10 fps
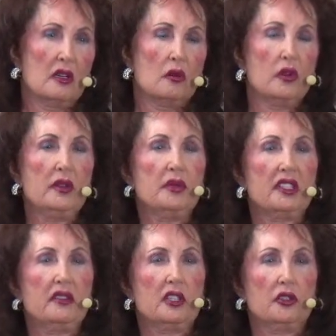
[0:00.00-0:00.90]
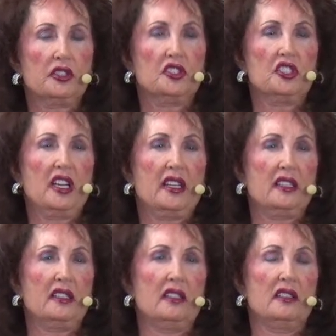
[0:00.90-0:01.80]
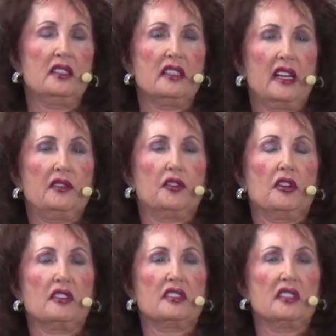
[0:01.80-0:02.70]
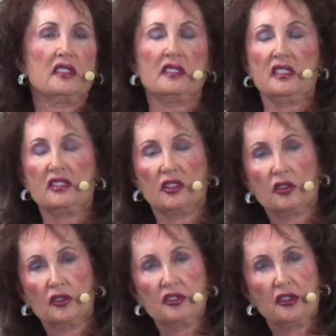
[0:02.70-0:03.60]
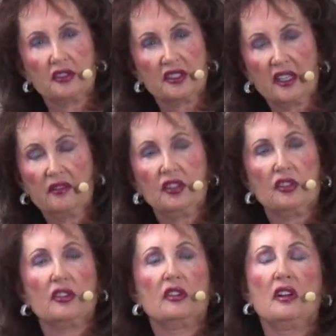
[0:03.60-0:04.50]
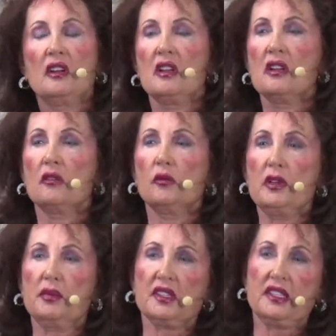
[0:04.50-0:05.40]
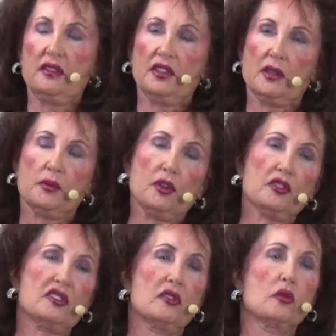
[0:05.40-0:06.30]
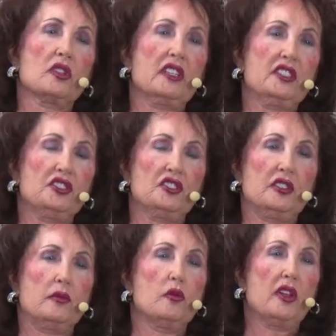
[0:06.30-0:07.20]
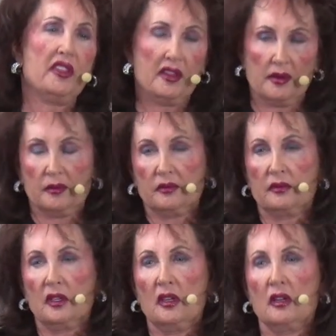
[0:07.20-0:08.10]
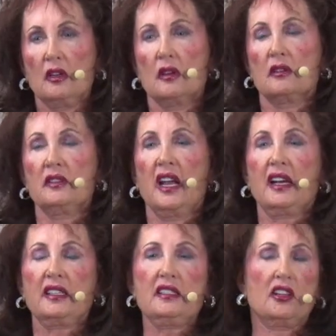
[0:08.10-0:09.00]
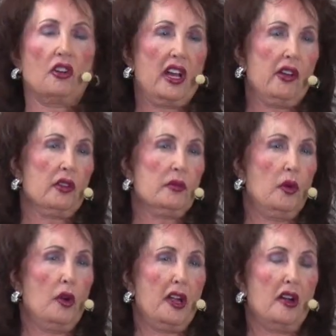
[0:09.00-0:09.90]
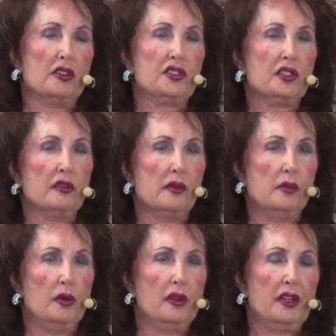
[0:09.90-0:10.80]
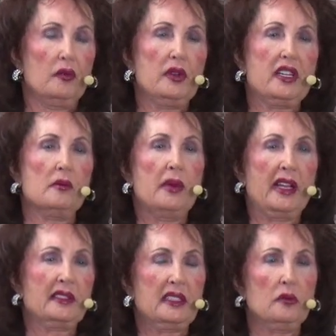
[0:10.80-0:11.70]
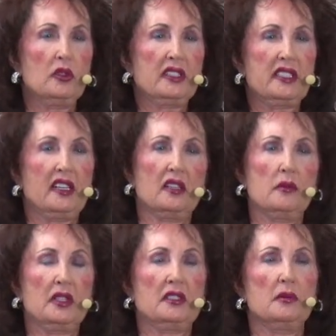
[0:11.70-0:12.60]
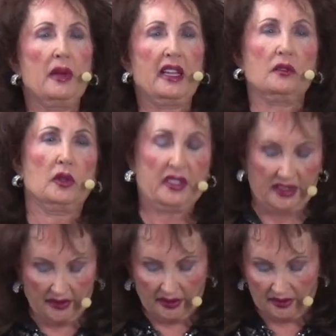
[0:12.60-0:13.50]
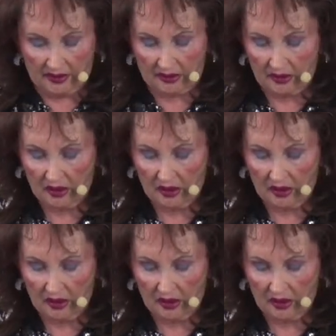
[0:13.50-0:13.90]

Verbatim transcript: We believe in Christianity. He died for our sins. He's our Lord and our Savior. We believe in a personal relationship with Him. Not He's our errand boy, our servant boy. We command Him and tell Him and demand what He does.